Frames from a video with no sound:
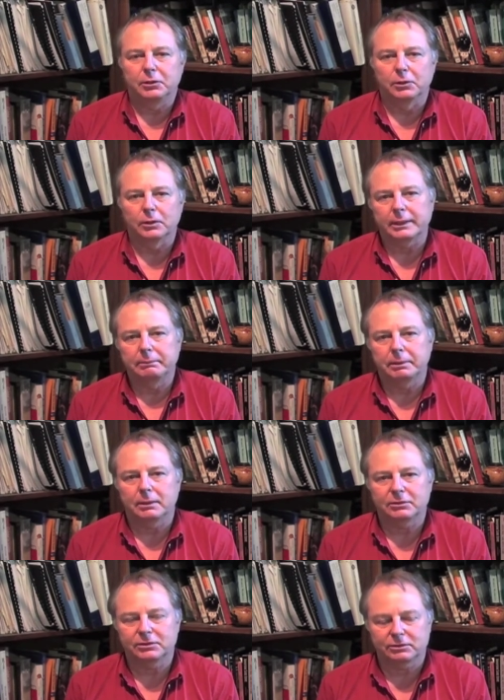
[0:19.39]
neural
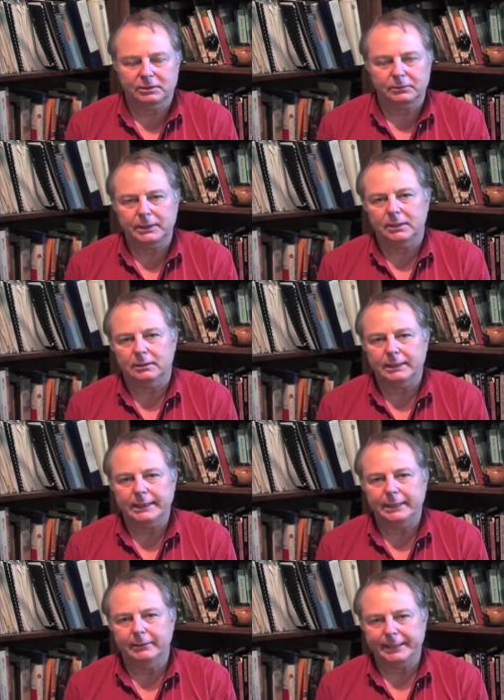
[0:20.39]
impulses that we call
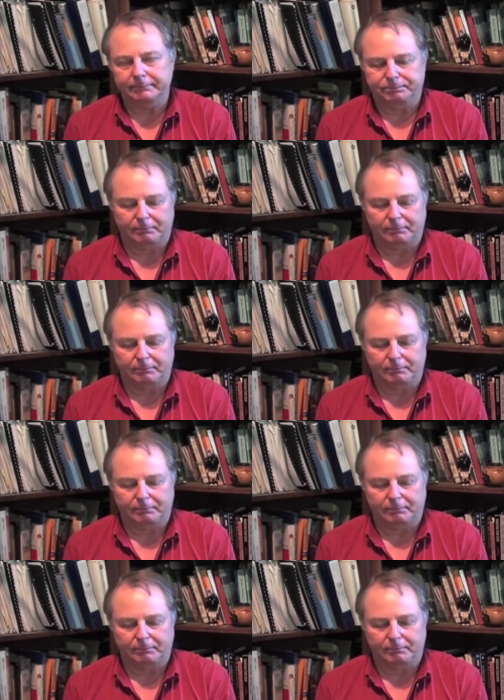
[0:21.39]
hearing?